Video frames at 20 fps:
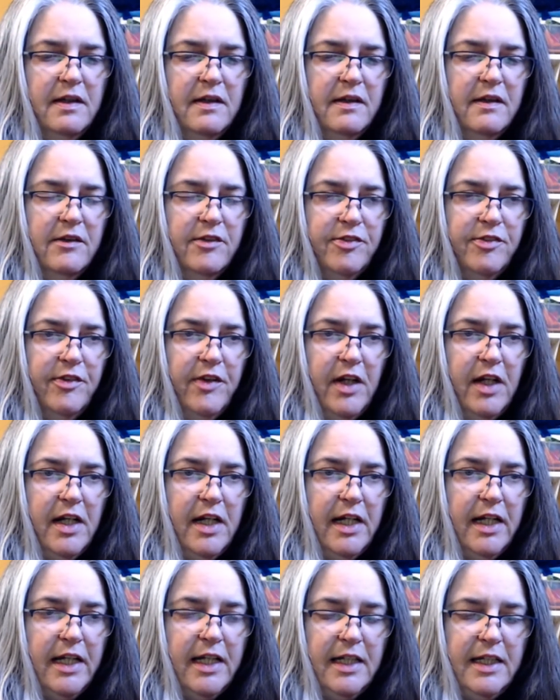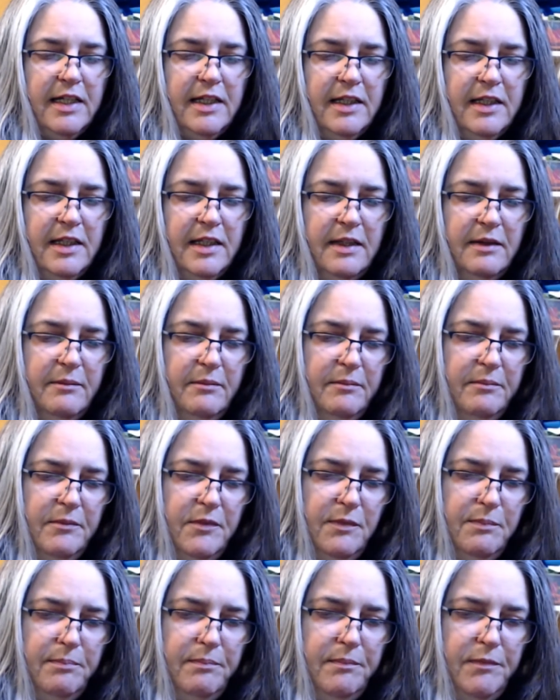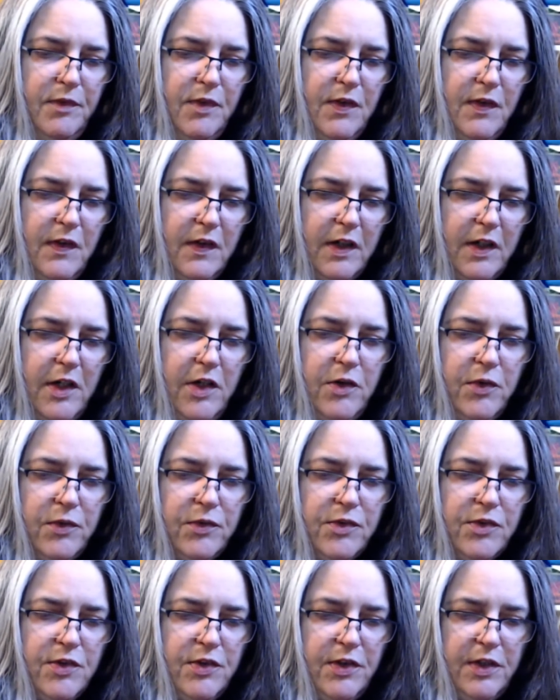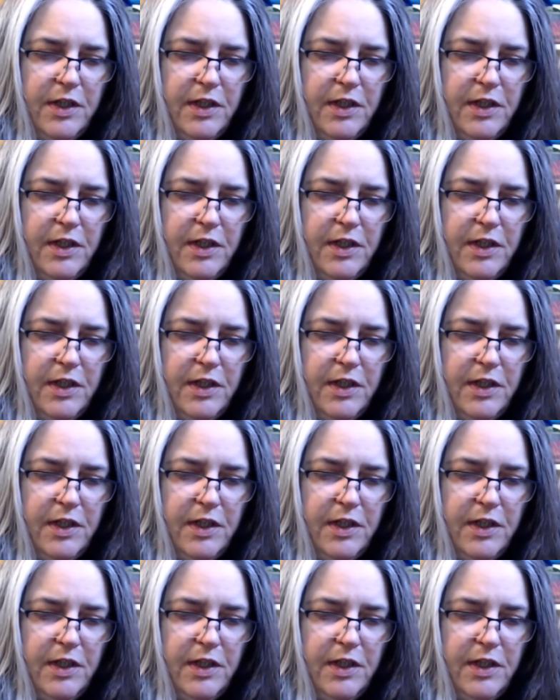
the fly to the coat.